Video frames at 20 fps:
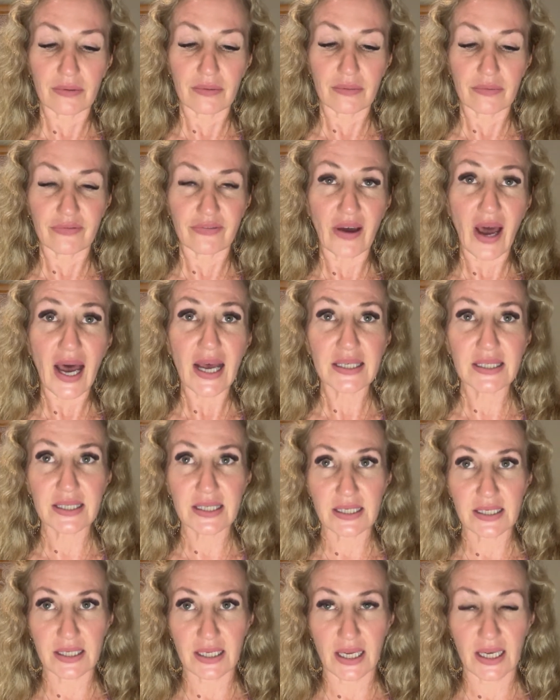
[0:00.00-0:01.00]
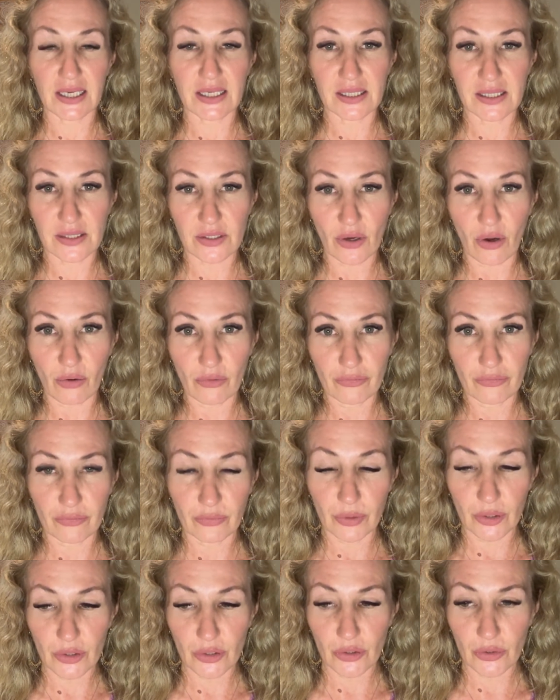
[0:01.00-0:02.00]
vastness of
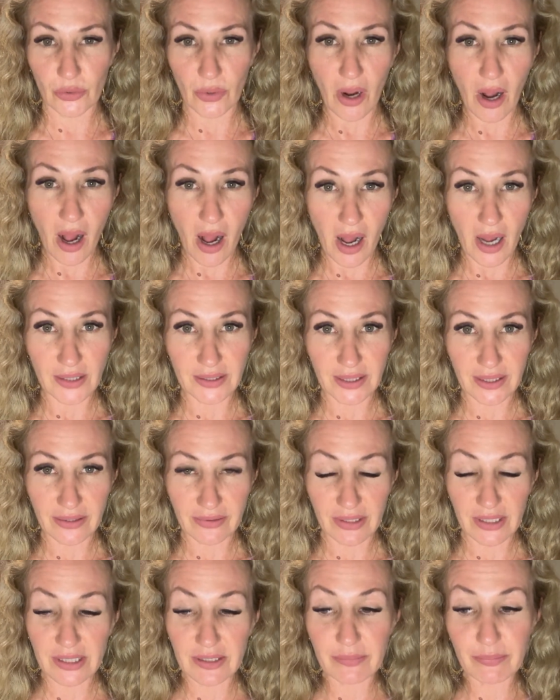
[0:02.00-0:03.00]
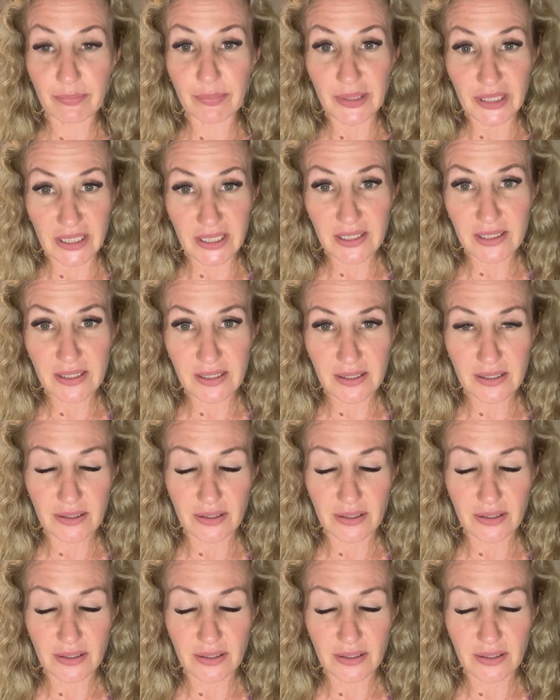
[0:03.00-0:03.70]
what you are, there is a peace.